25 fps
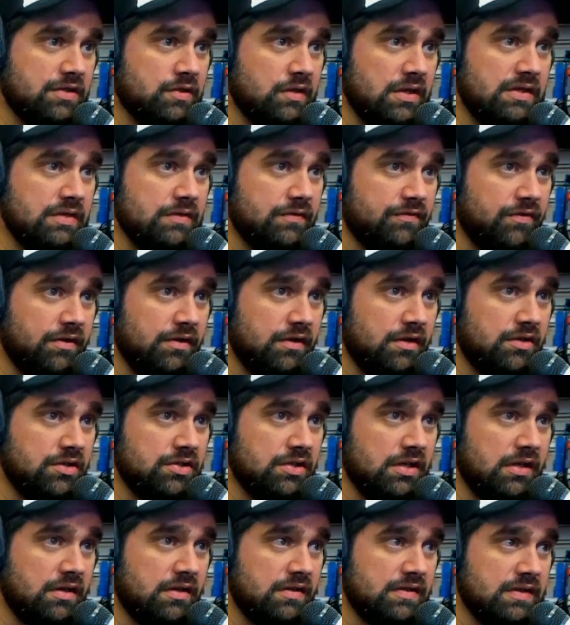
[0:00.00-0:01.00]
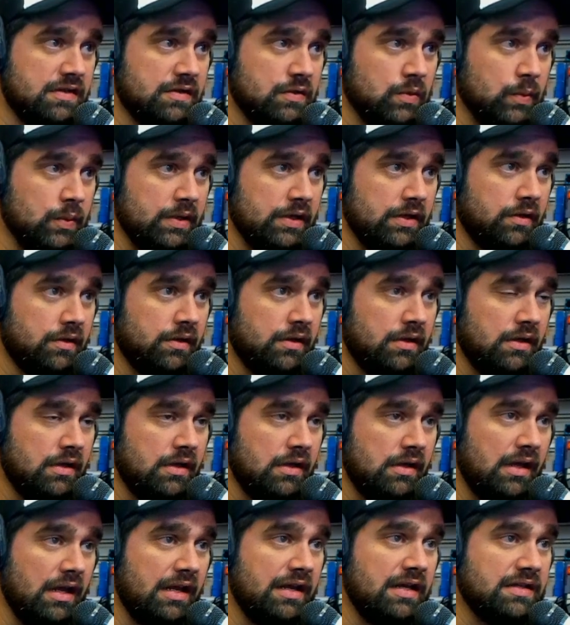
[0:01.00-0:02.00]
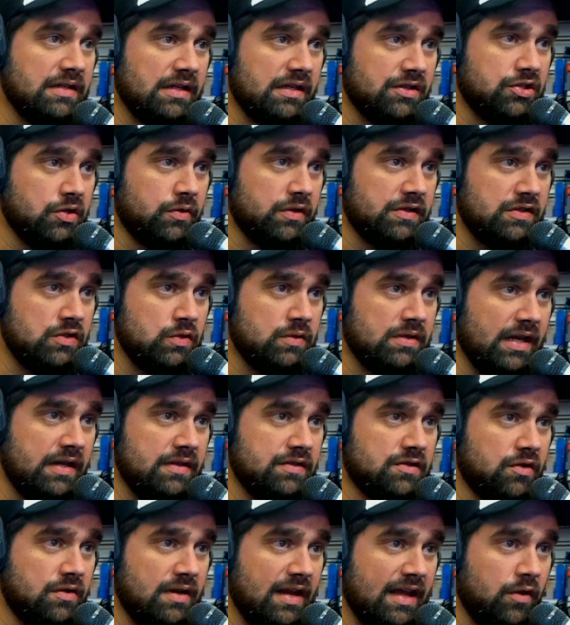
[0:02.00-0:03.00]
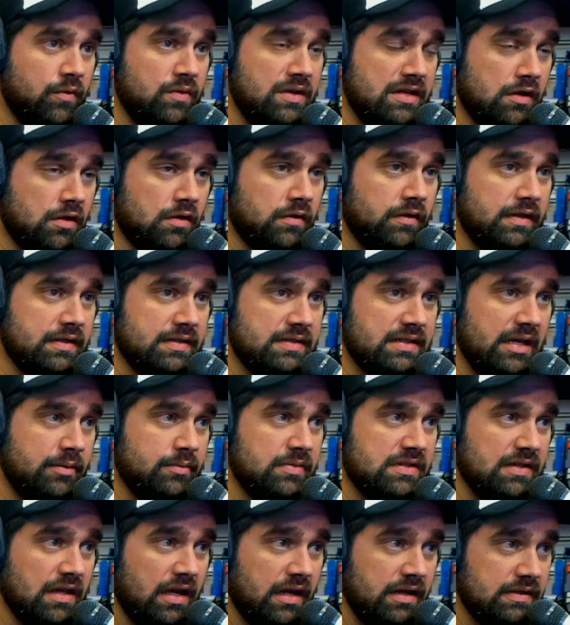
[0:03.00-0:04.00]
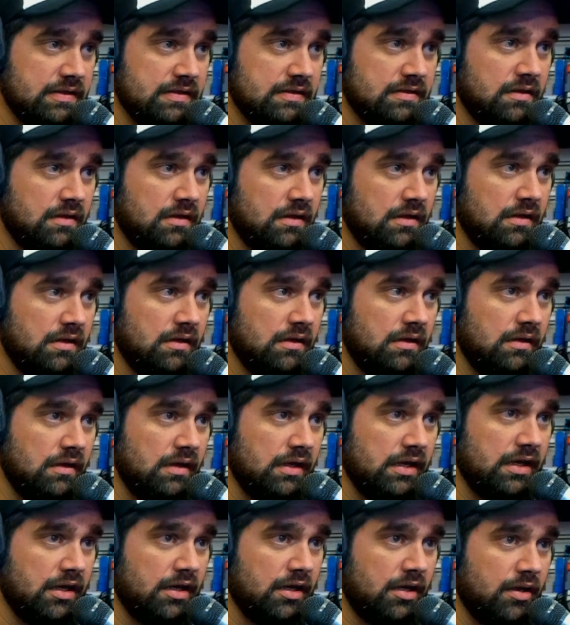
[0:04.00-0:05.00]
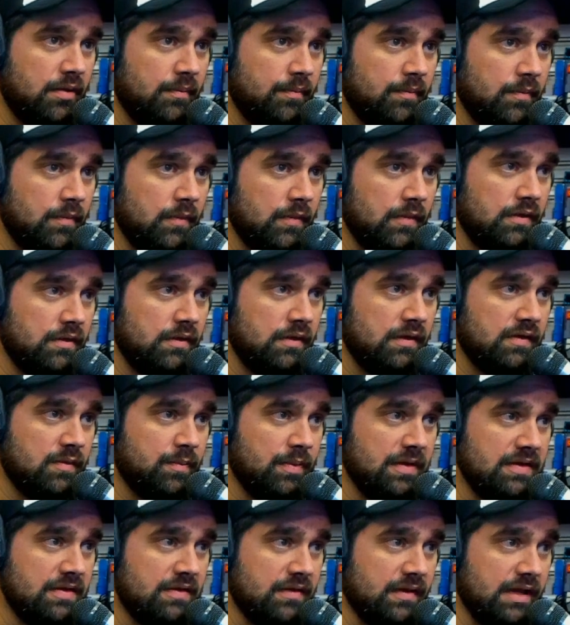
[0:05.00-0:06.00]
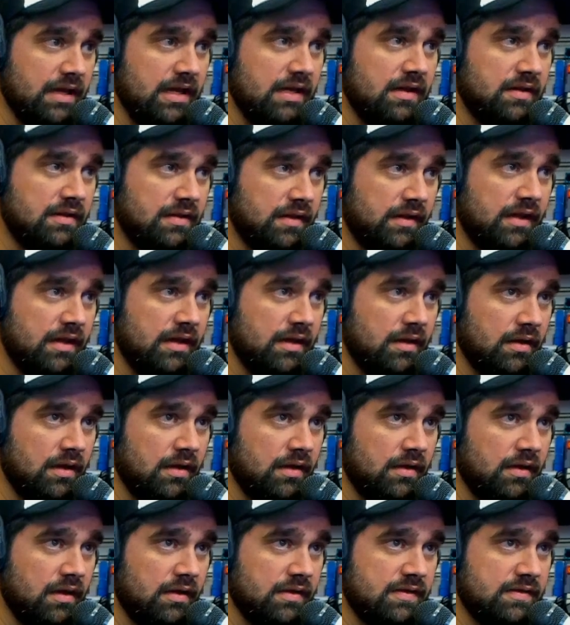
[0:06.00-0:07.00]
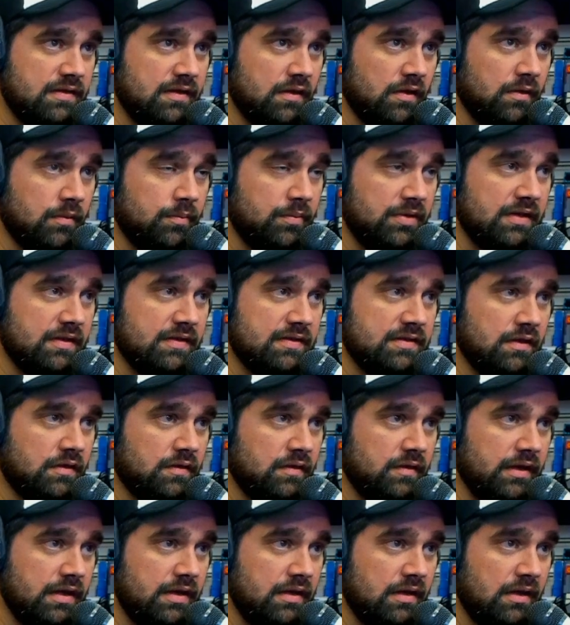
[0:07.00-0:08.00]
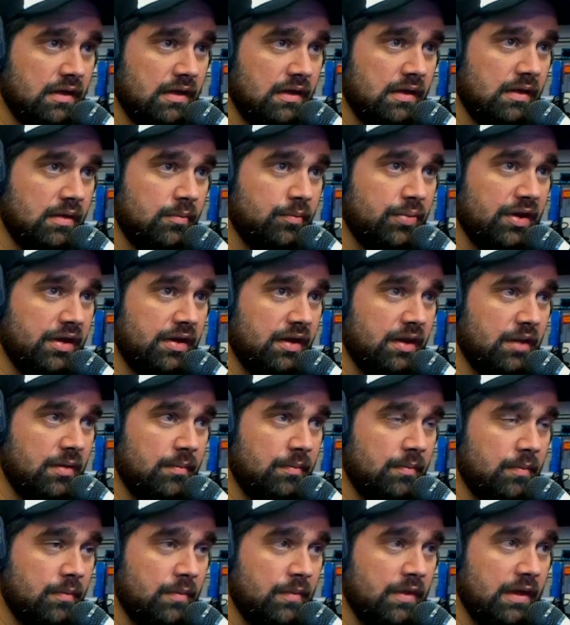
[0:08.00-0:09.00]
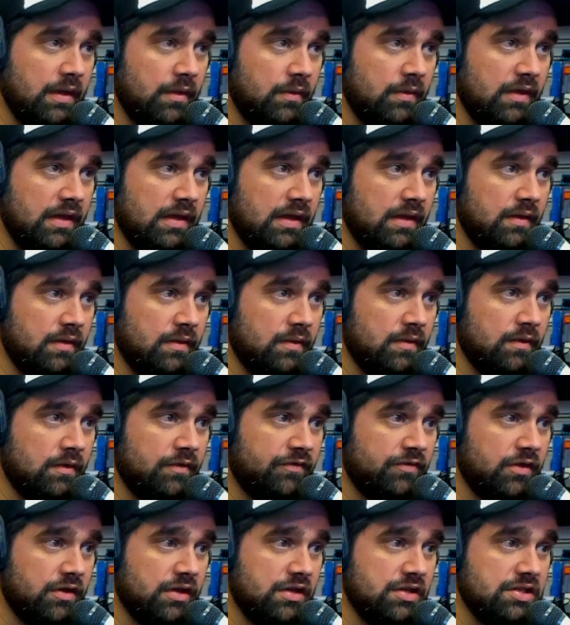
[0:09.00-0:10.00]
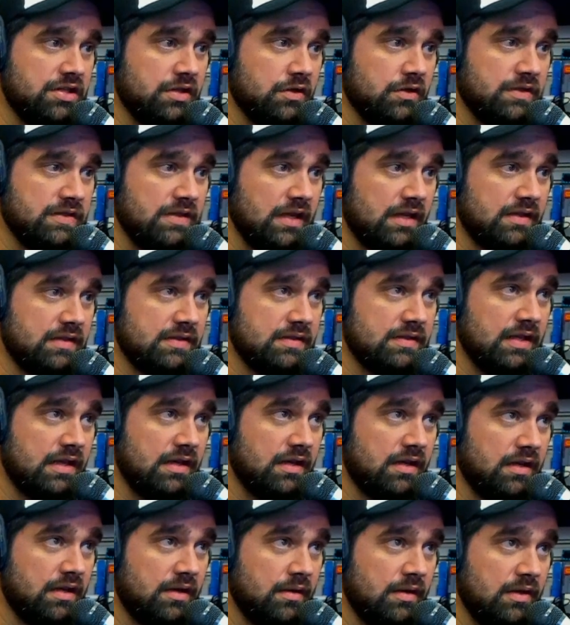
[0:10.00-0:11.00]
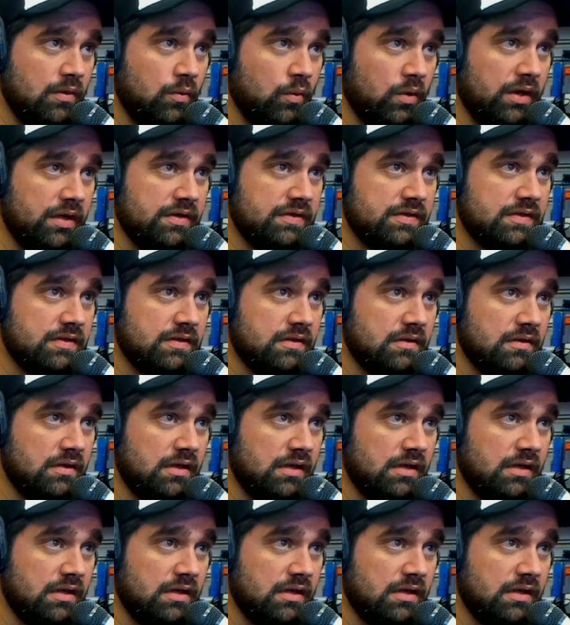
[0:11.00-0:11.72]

they screened some footage, and a sizzle reel, and it does show that two Titans are now nearly the same size. Um, it's been delayed, delayed, uh, still, but it's still delayed. But um, they, they the footage here says that uh, it was